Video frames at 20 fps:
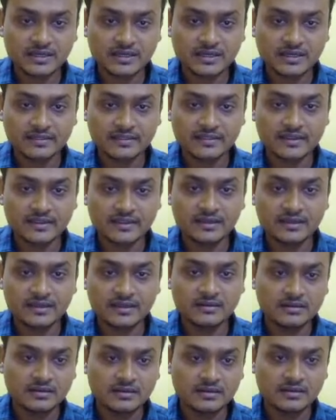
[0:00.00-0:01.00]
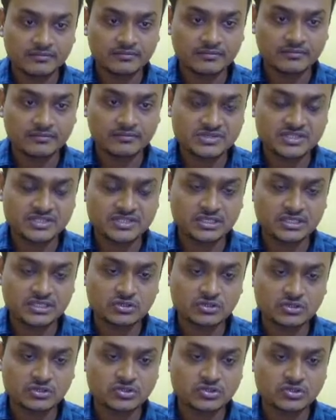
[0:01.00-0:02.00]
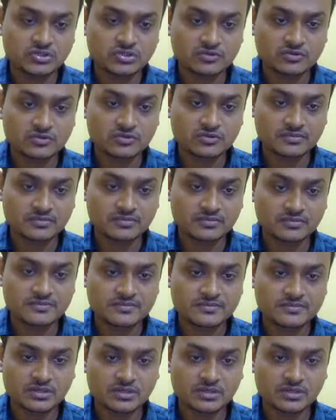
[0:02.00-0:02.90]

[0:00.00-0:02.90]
and then P.B. Shelley is also accused sometimes.